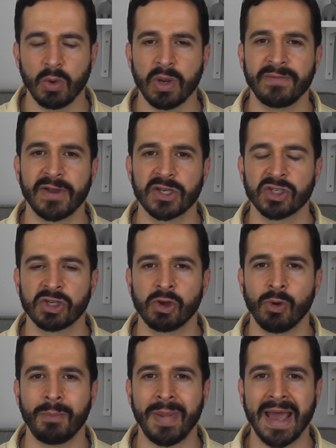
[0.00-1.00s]
if I should
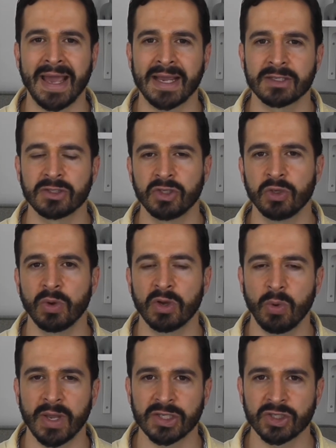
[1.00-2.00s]
go back to a
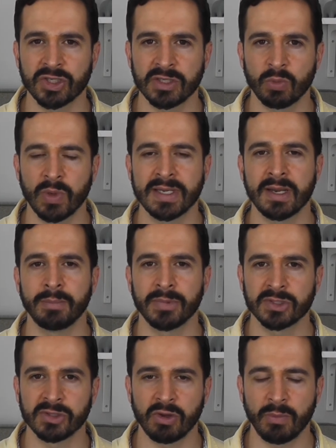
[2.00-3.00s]
question, what
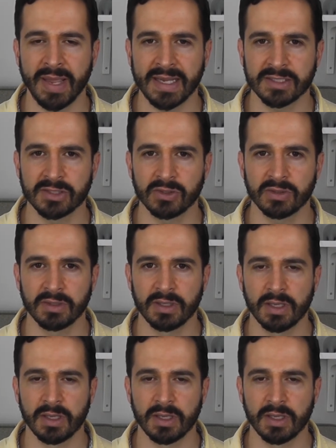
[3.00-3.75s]
numbers to go back to.